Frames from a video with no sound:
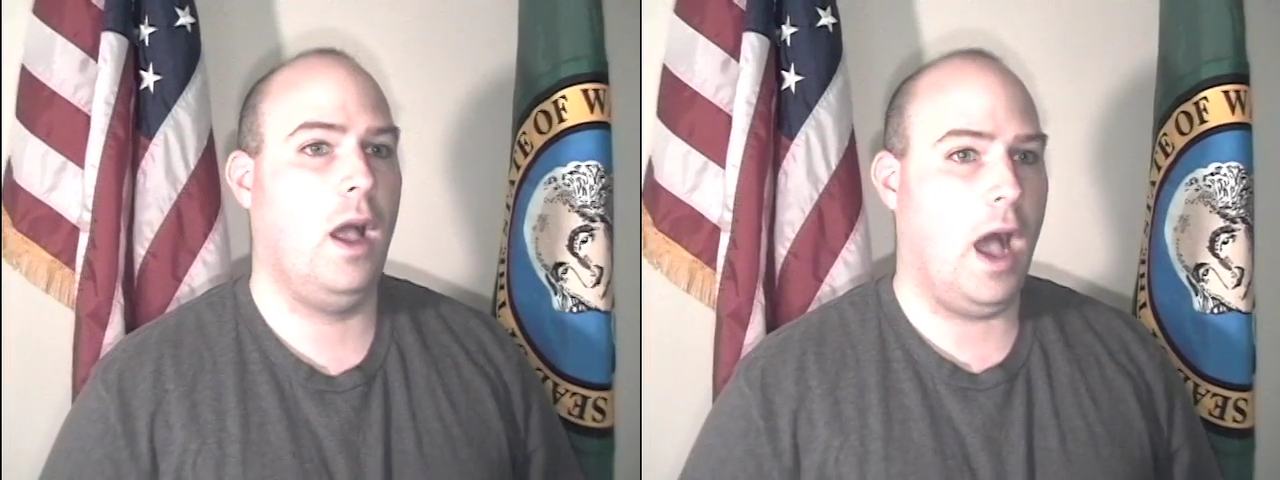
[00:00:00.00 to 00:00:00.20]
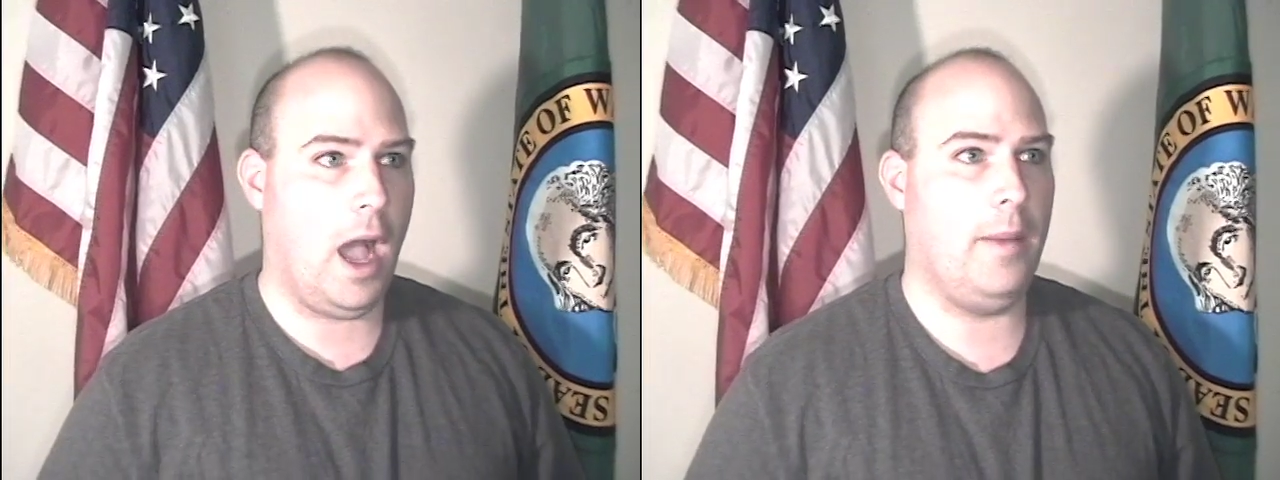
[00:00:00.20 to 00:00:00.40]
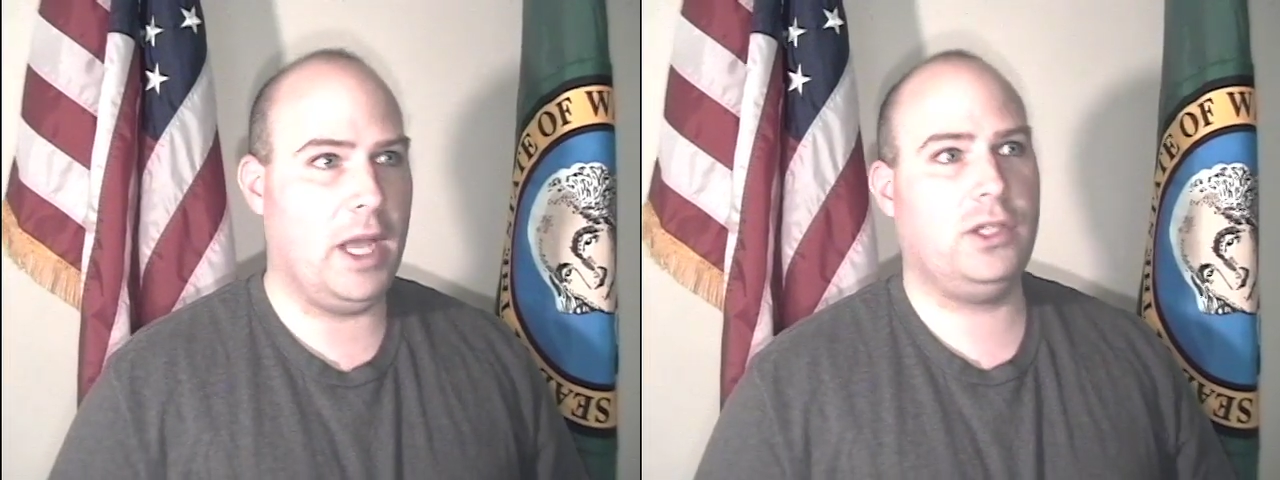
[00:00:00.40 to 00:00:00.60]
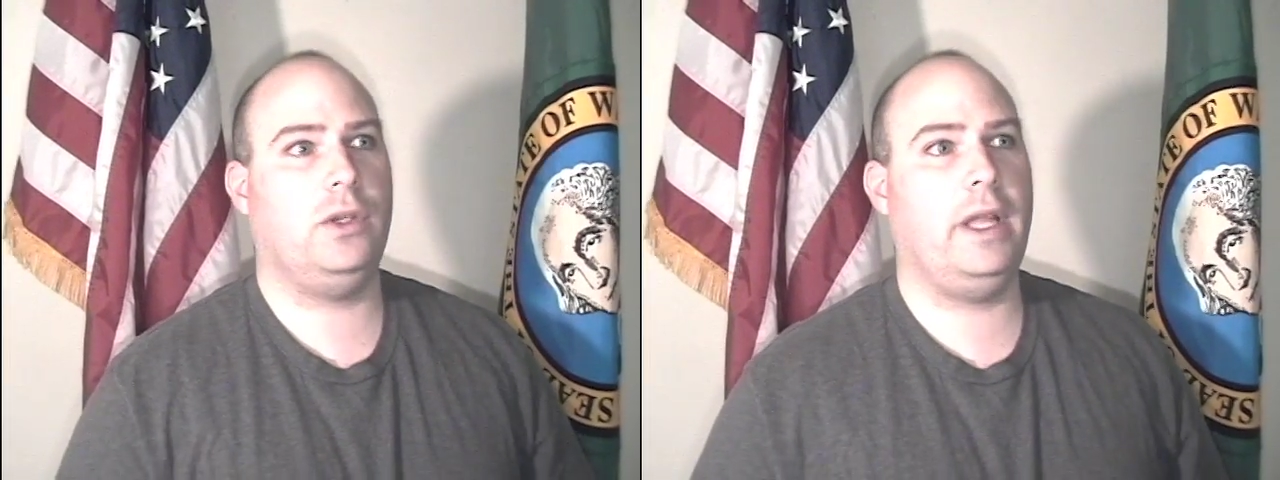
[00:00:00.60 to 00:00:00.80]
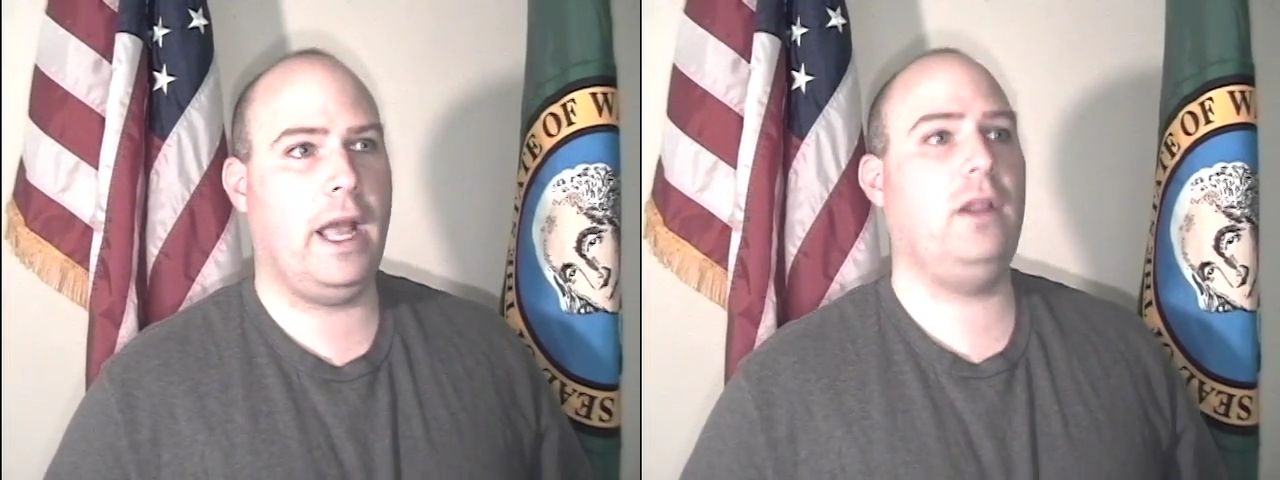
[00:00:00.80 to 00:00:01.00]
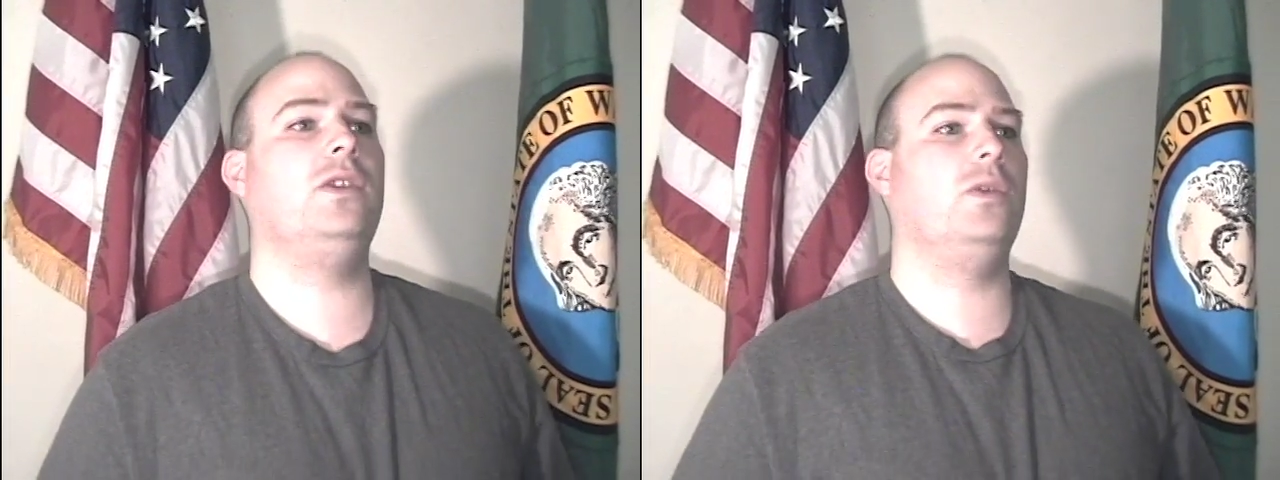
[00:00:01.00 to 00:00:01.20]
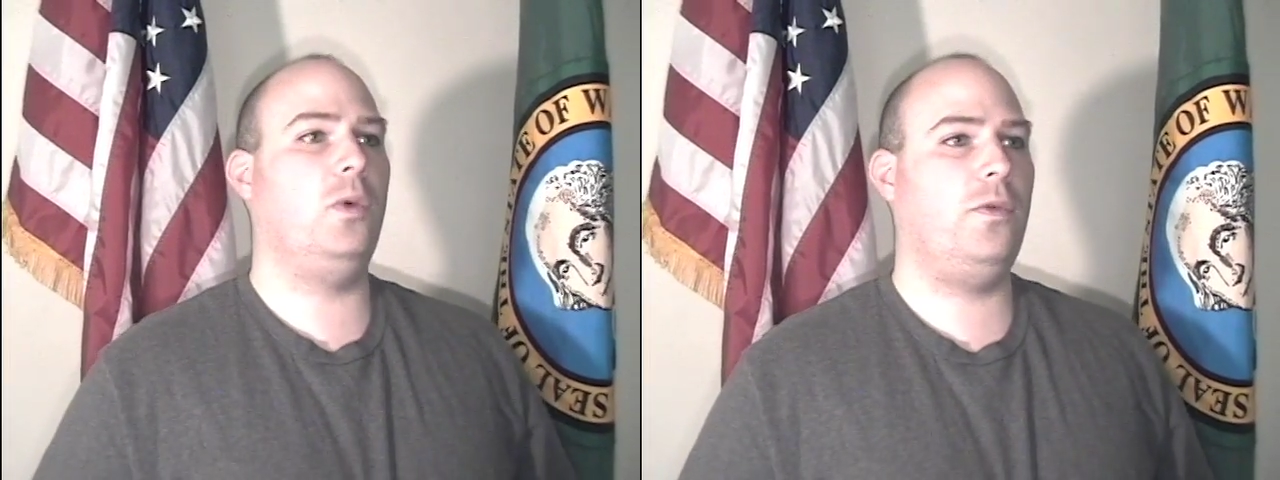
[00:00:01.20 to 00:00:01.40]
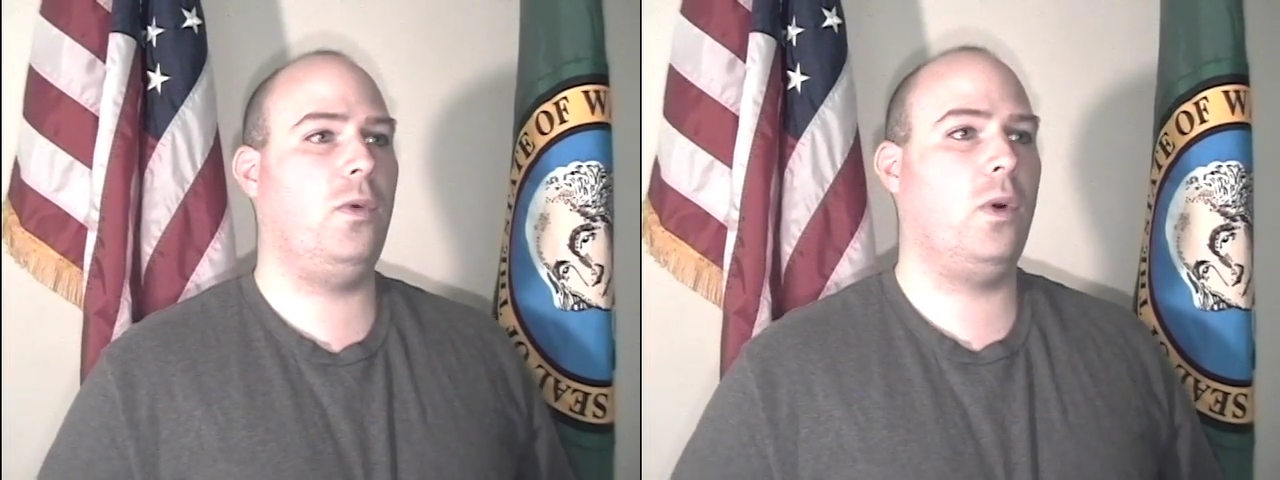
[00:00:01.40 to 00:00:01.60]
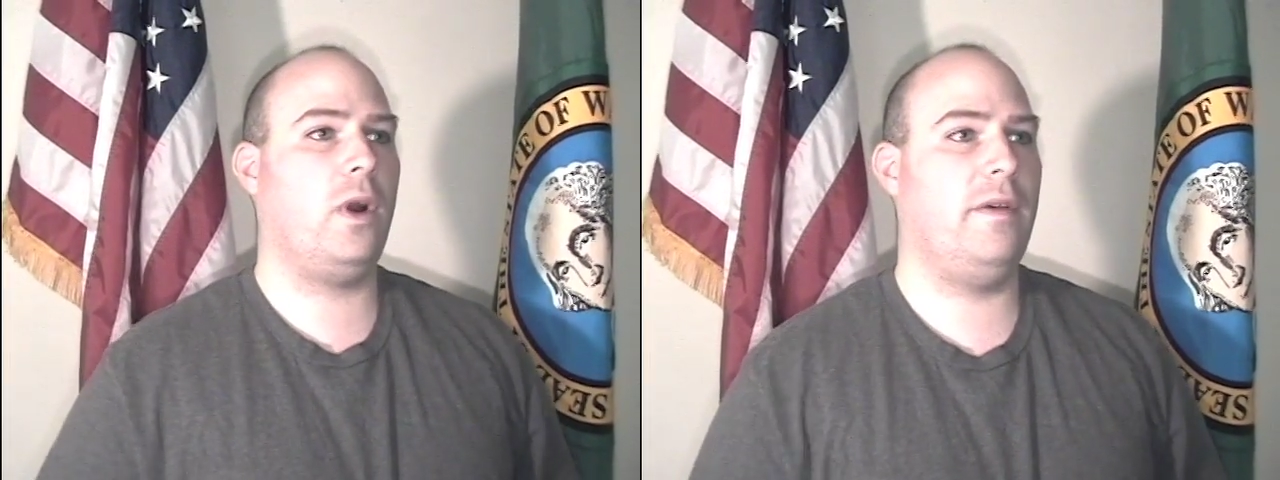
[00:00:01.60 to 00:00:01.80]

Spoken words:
I'm actually eligible for.